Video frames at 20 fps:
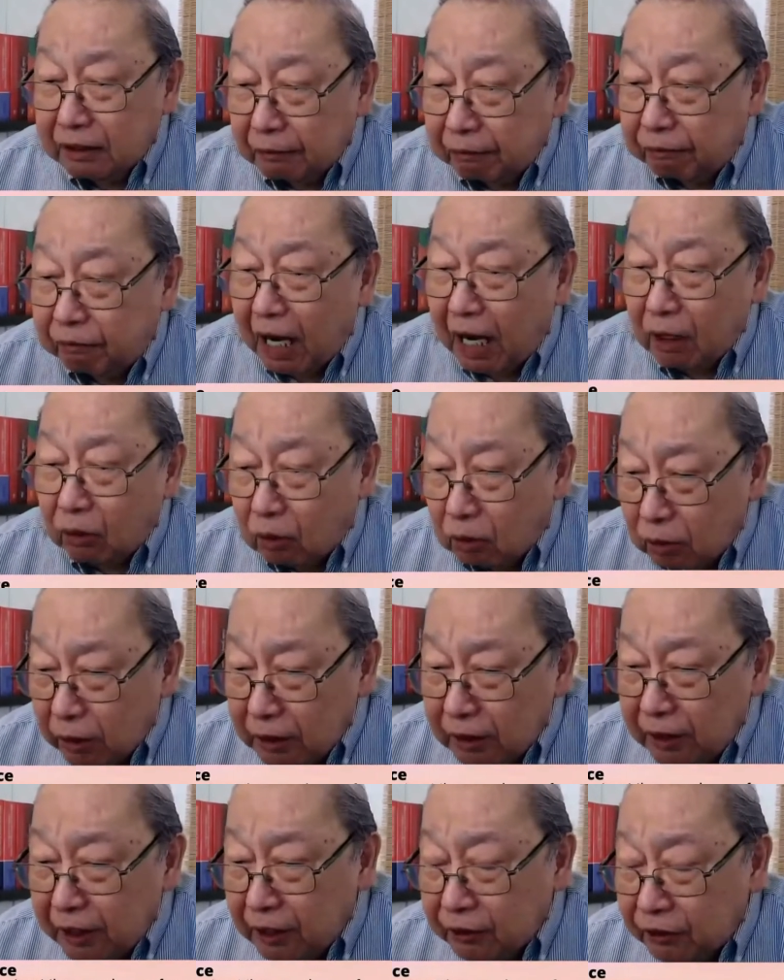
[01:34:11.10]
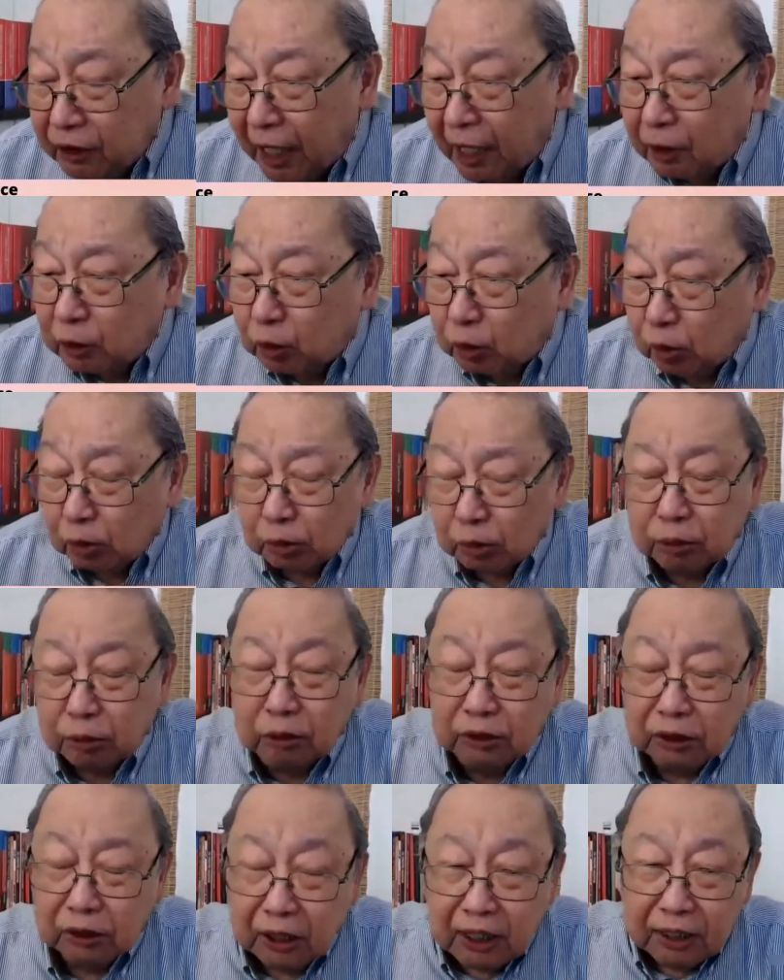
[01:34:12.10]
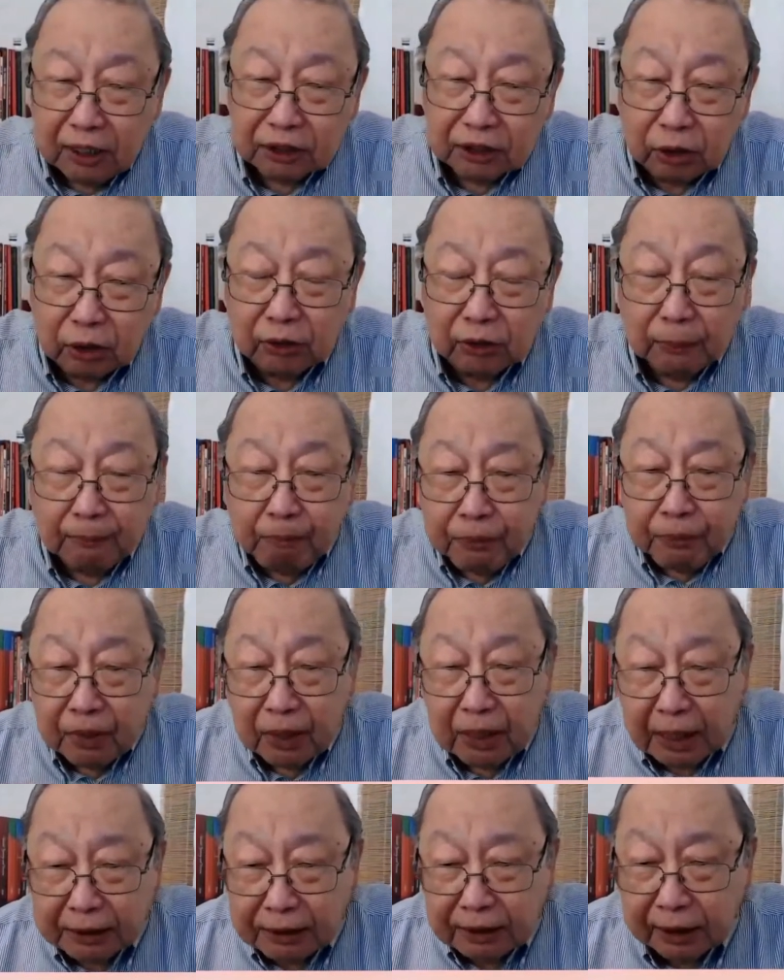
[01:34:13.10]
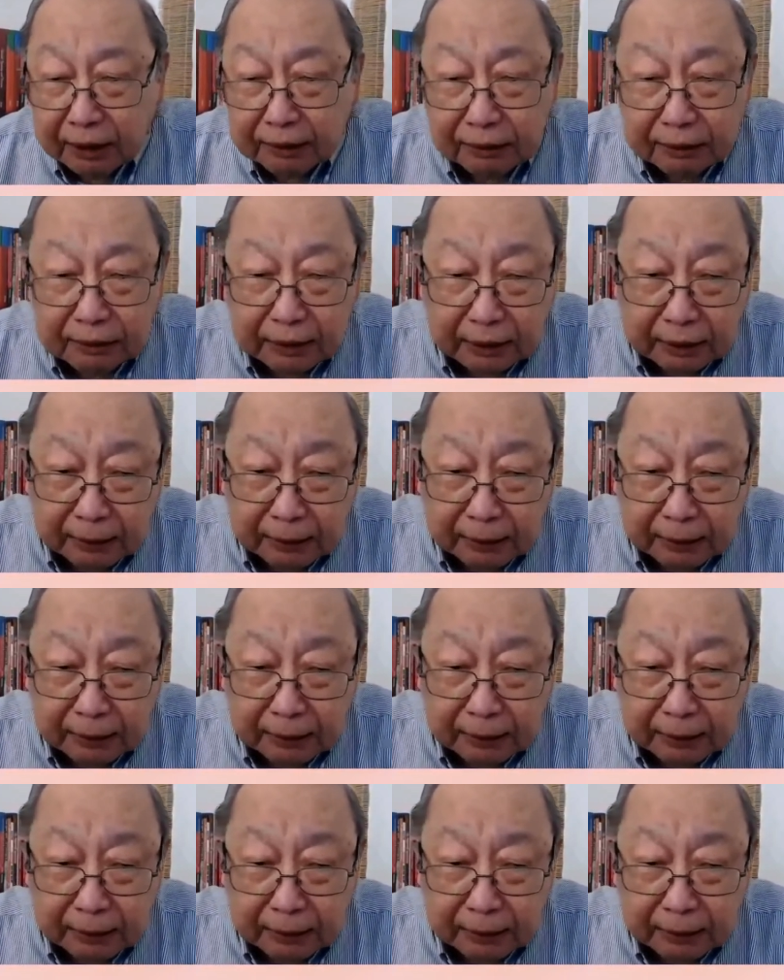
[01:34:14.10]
fact or in the entire truth. So that's it.